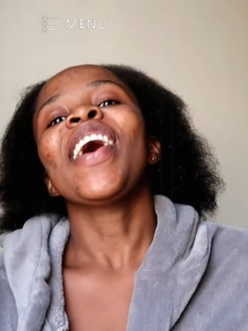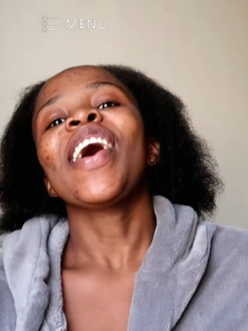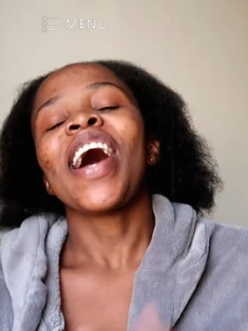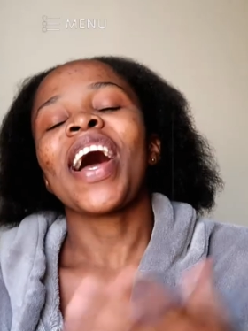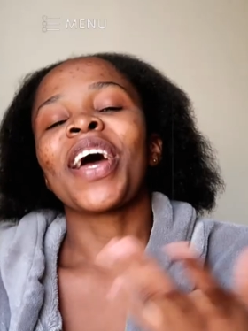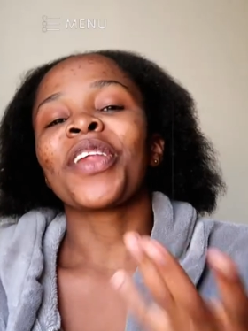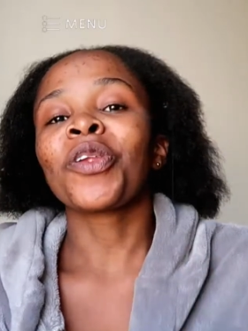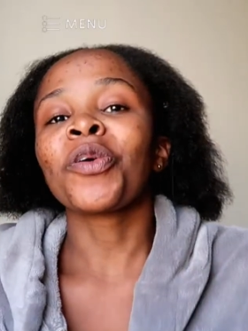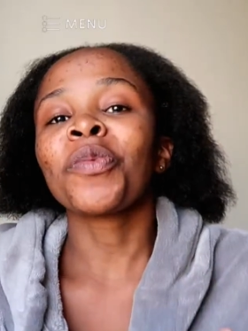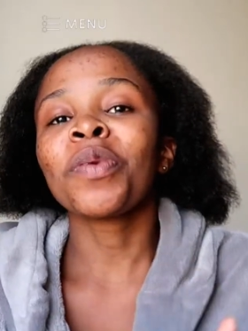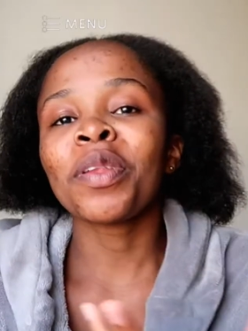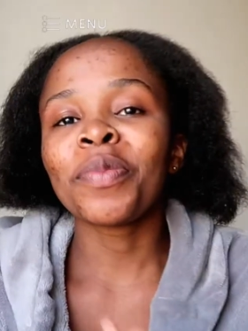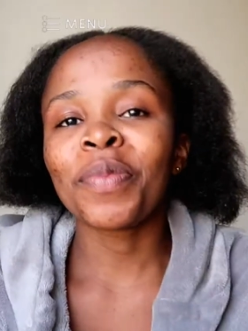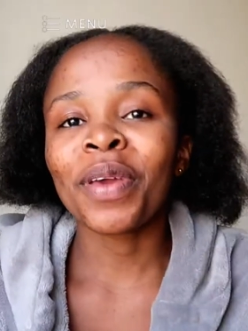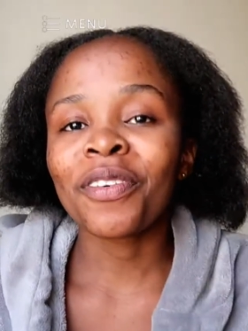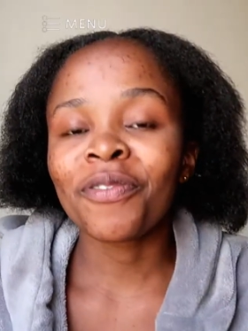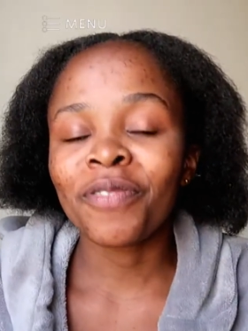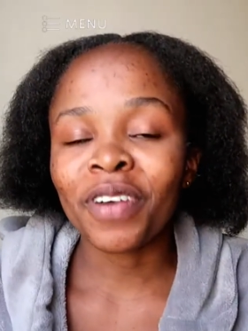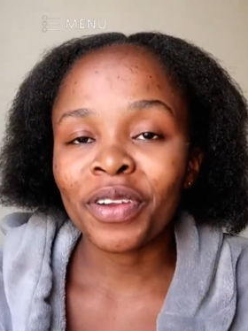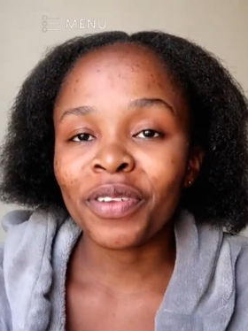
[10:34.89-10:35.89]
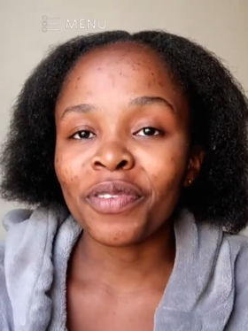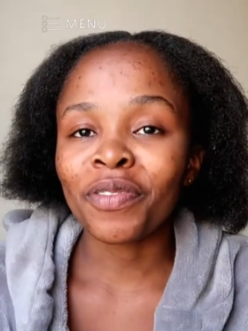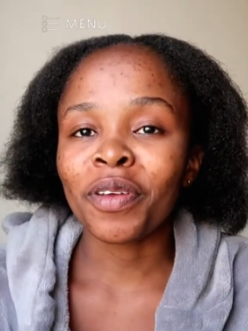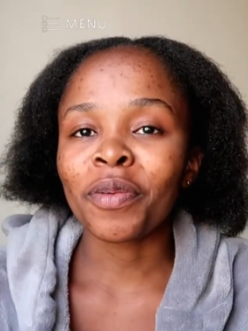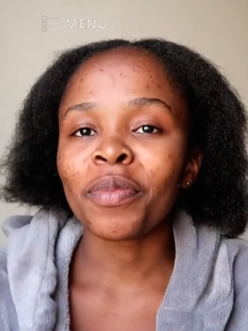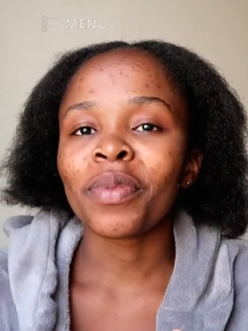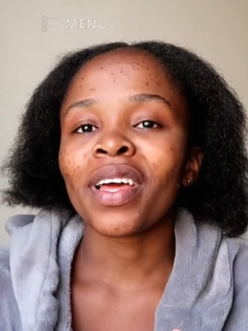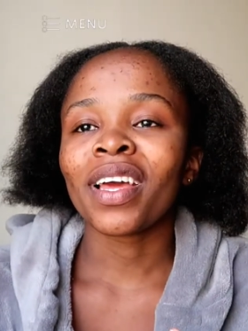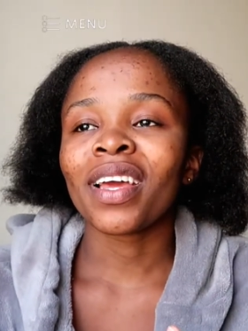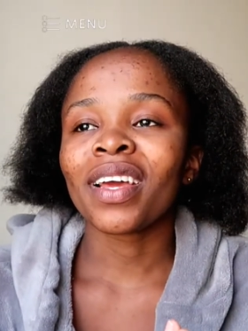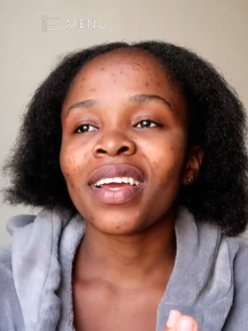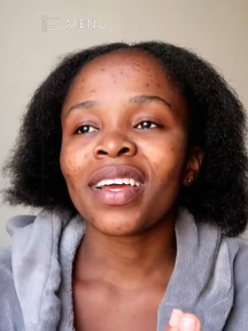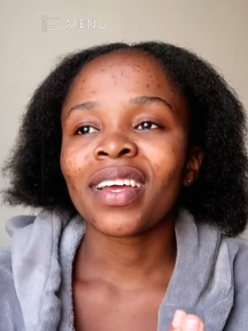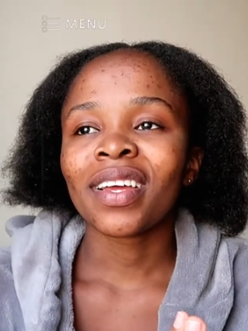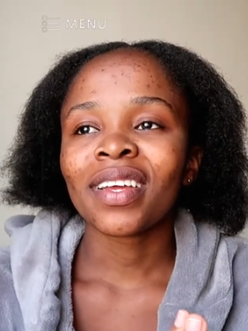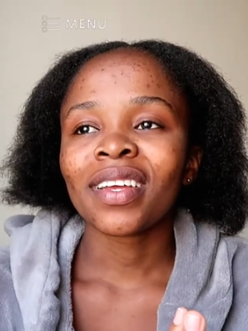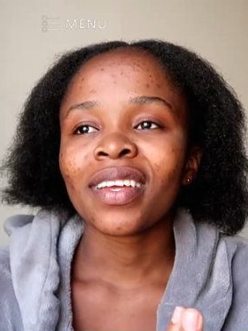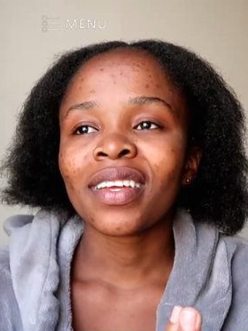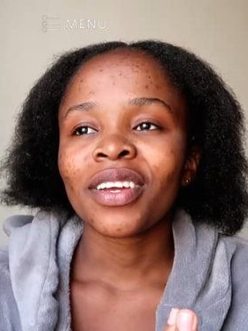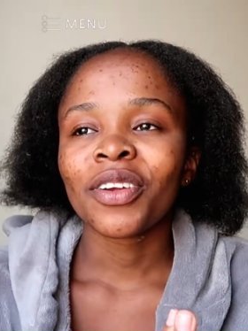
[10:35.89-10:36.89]
I normally make fun of him, like,
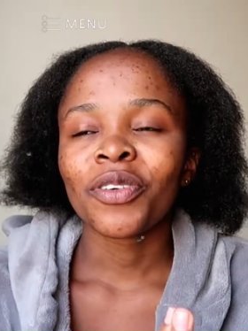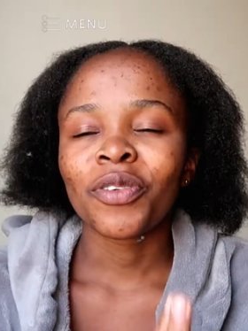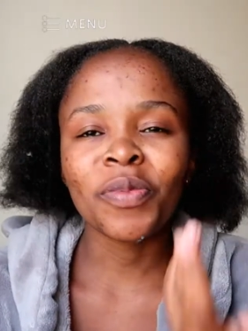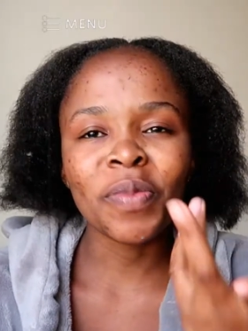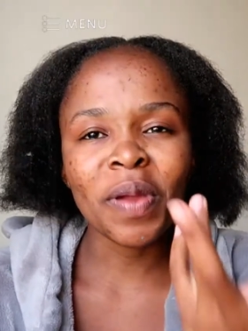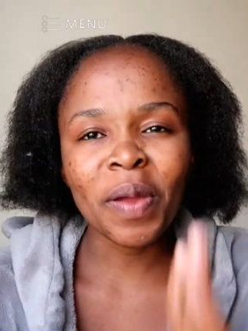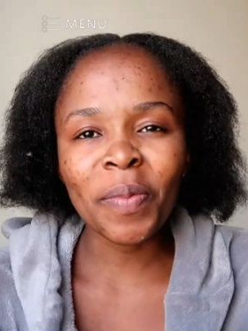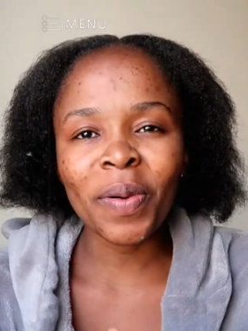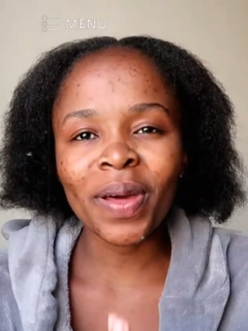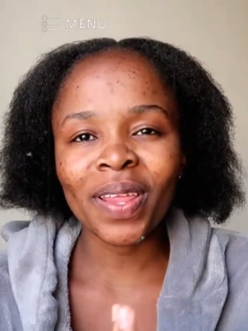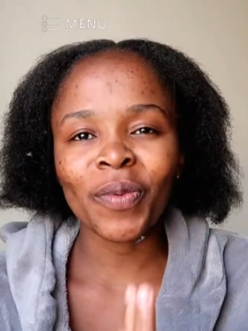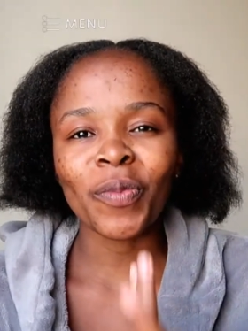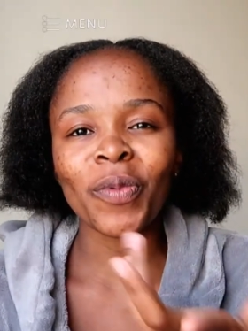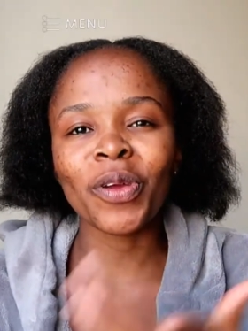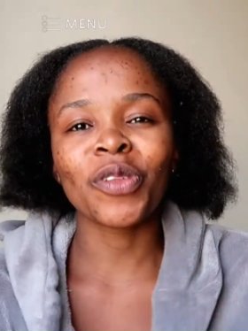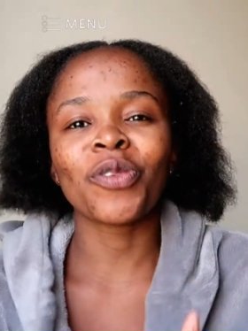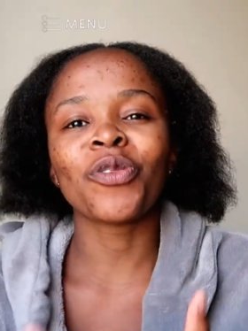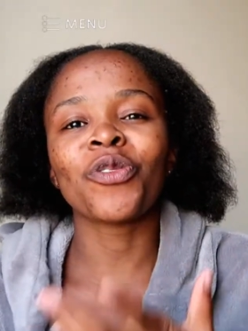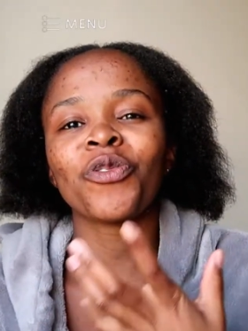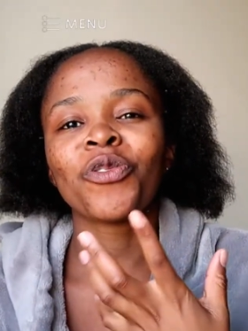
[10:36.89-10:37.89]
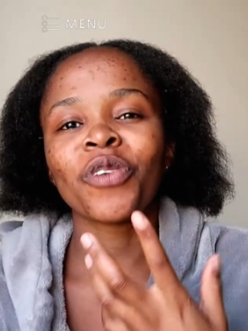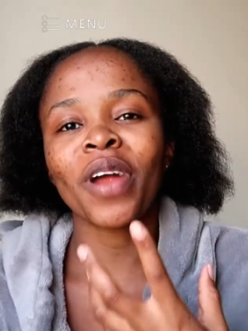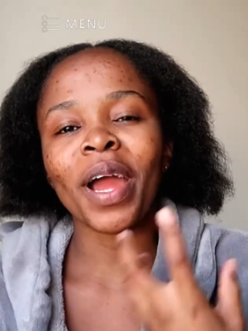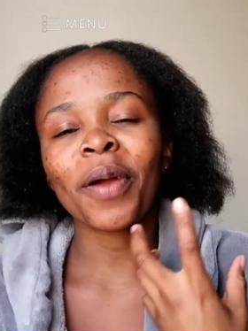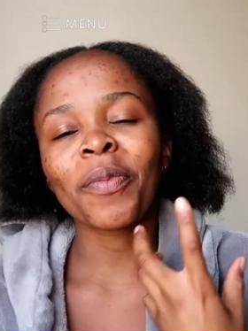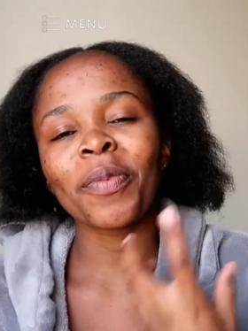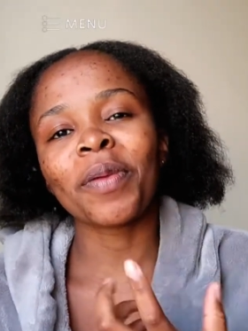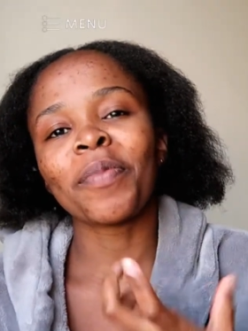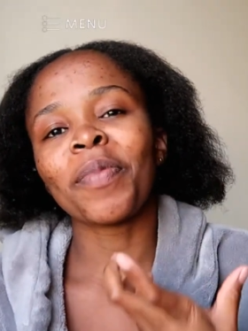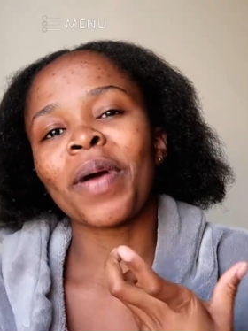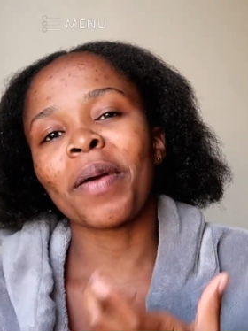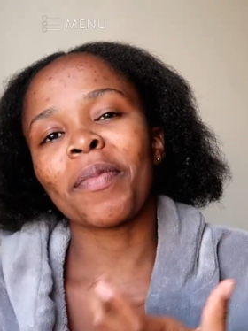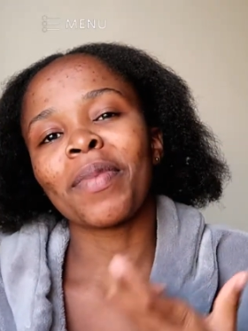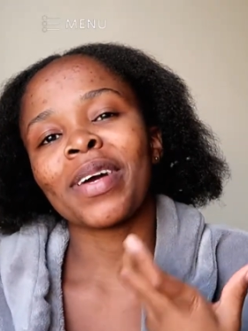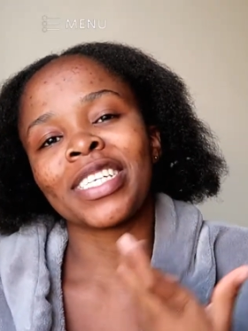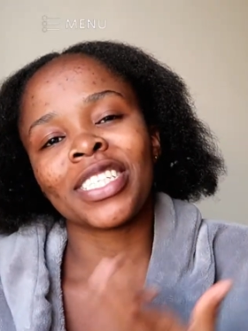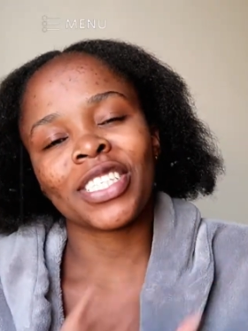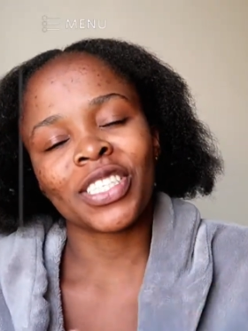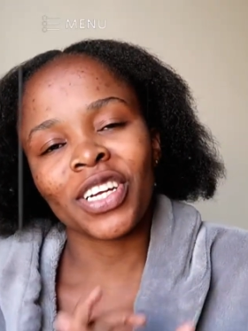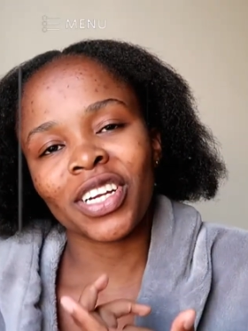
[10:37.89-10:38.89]
remember when you dragged me by
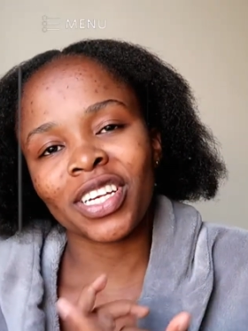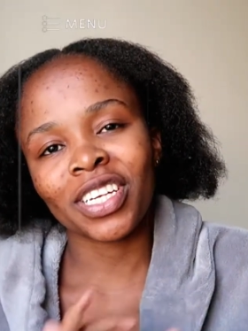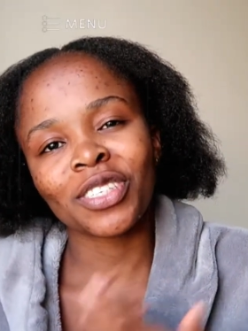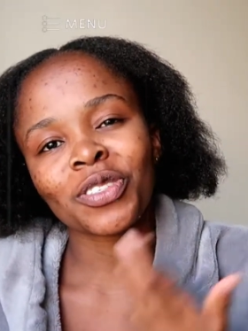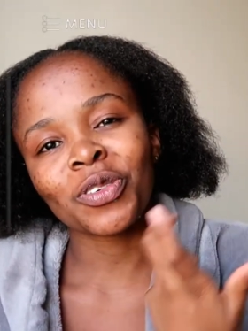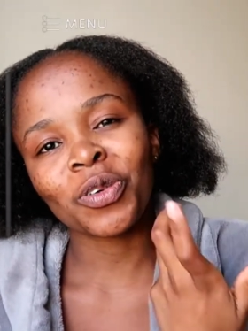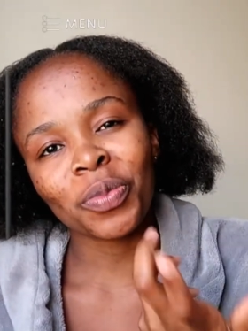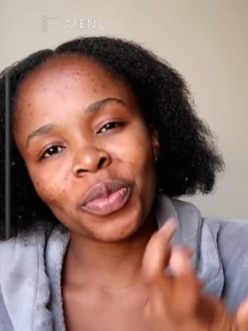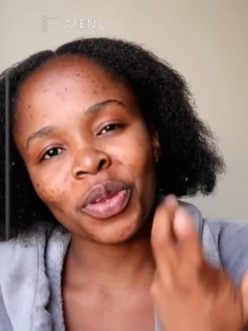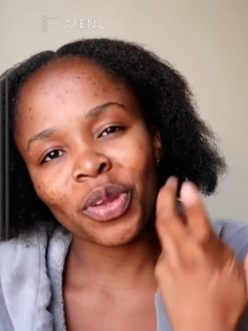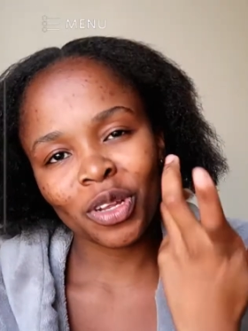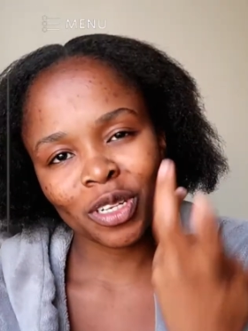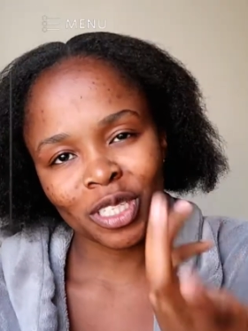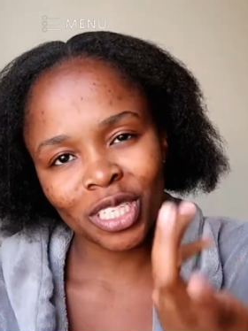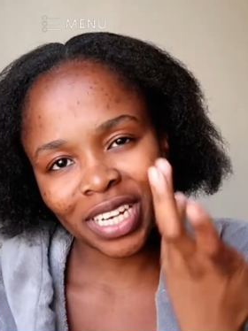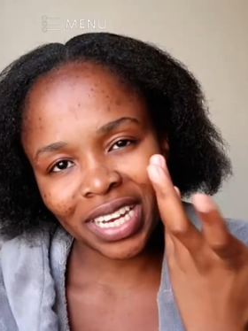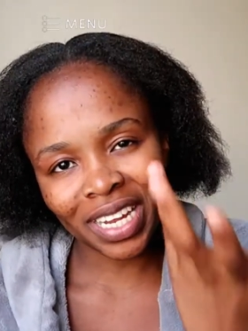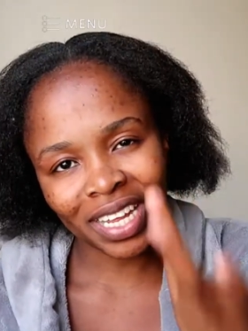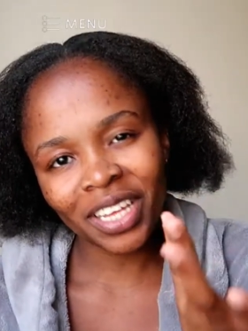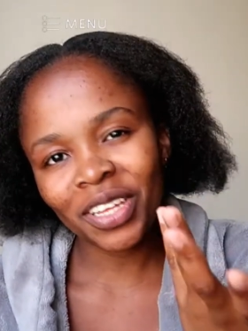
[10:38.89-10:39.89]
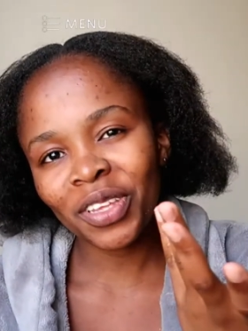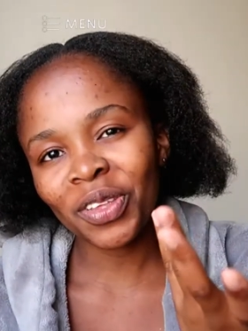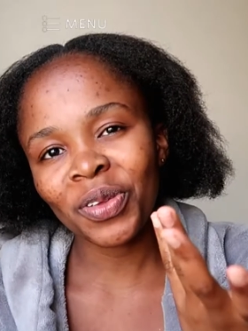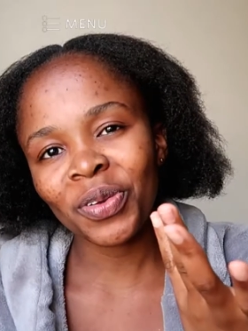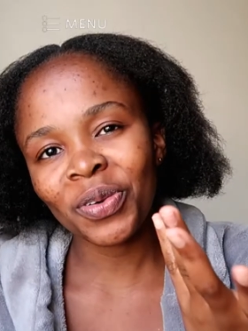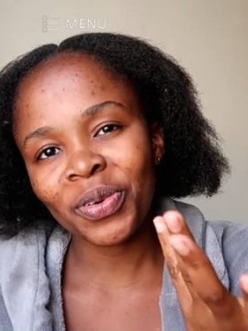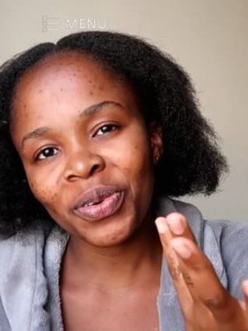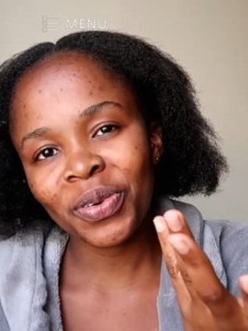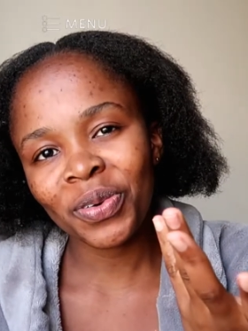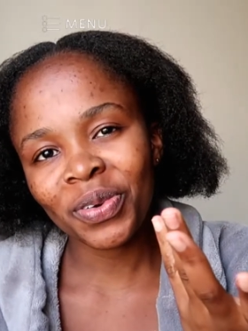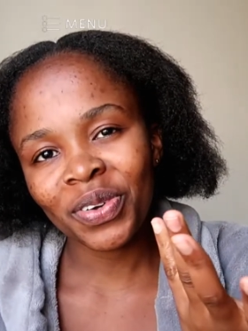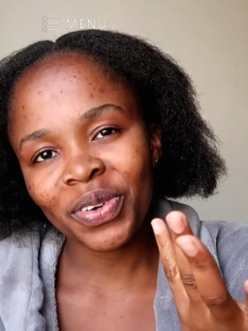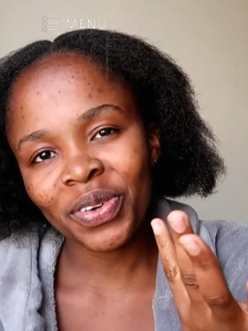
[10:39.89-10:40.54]
my shirt and told me not to like you?